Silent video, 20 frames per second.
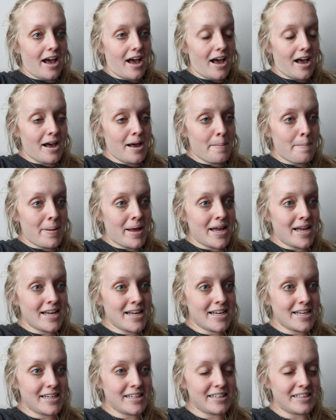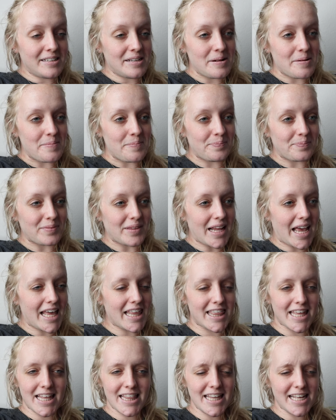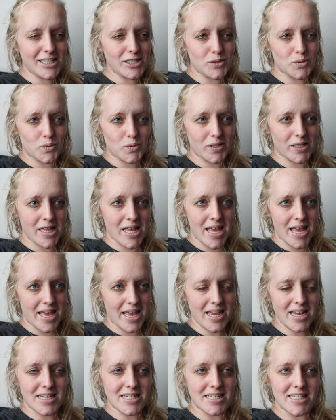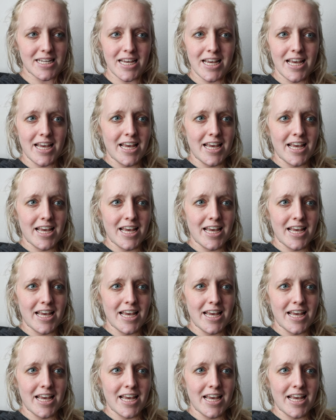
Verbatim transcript: Um, I think that's really it.